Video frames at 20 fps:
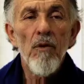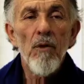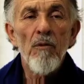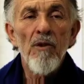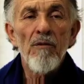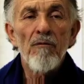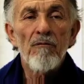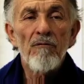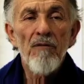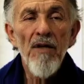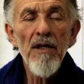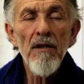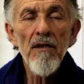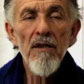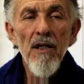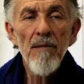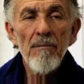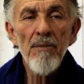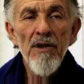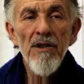what we
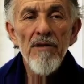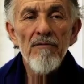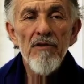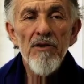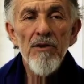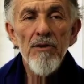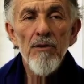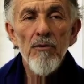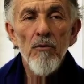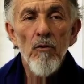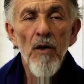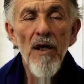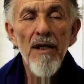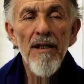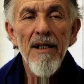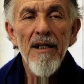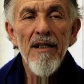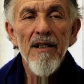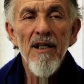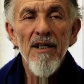fail, I believe, to
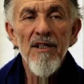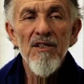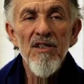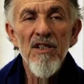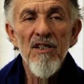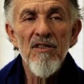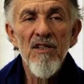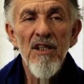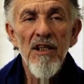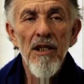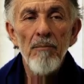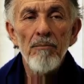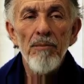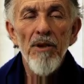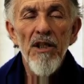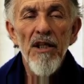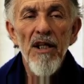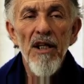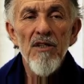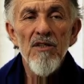recognize is the
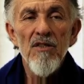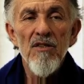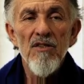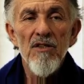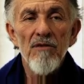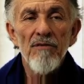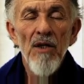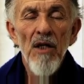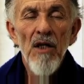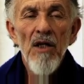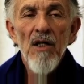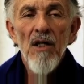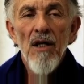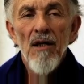implications of,